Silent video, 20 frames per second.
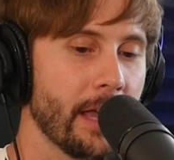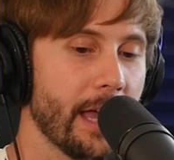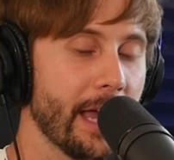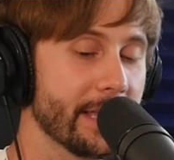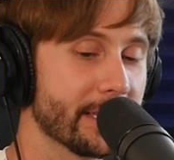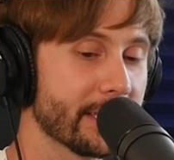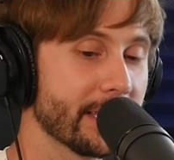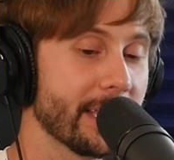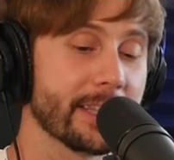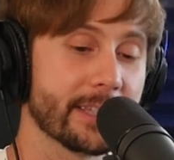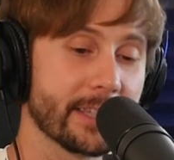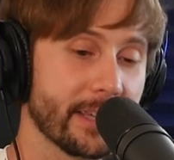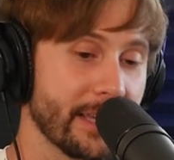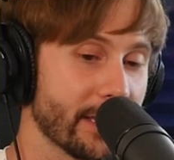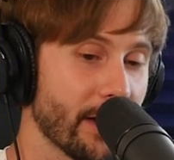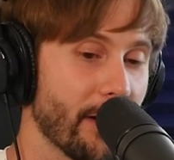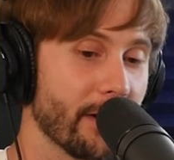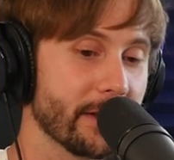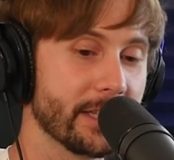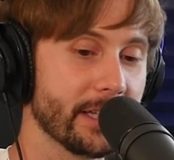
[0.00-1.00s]
it's it's
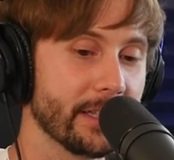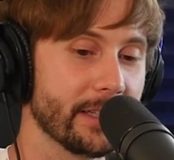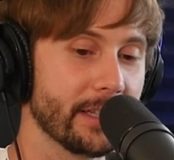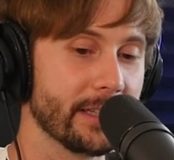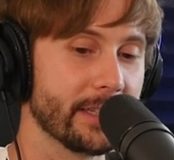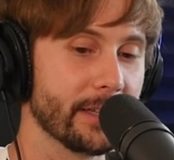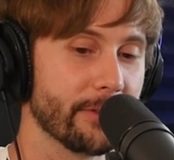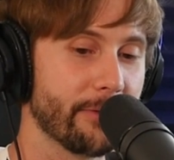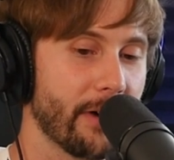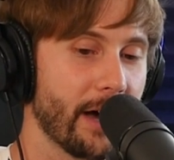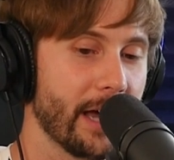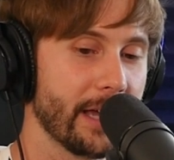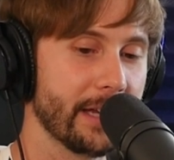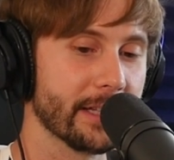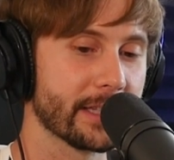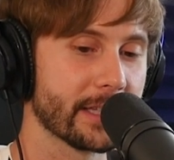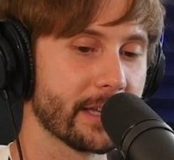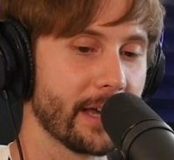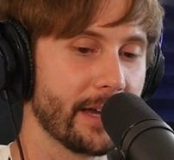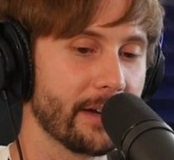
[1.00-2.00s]
it's hard to
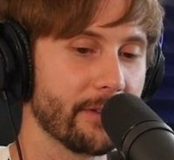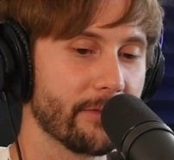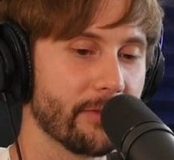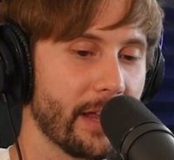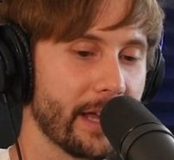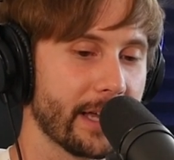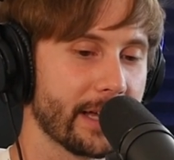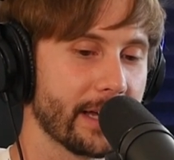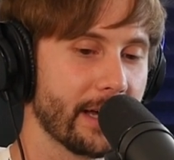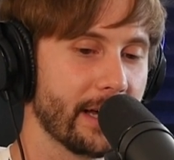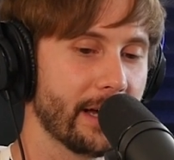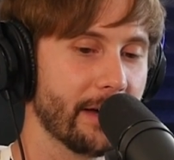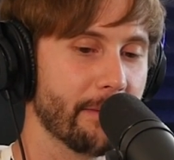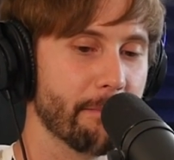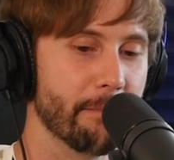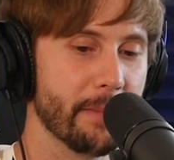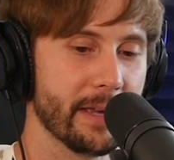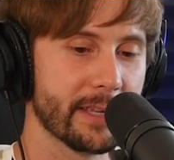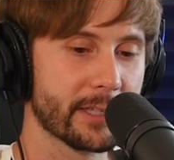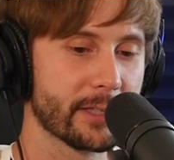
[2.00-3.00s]
define. It's kind cool. of like
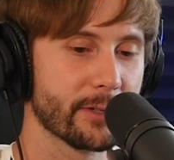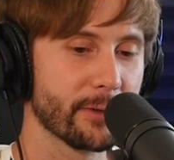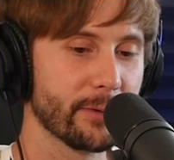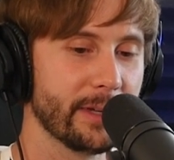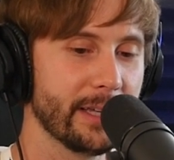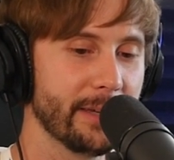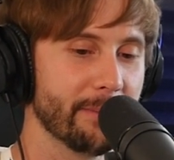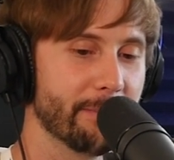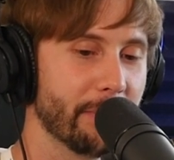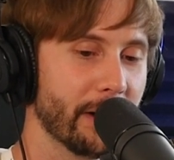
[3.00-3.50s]
a mystery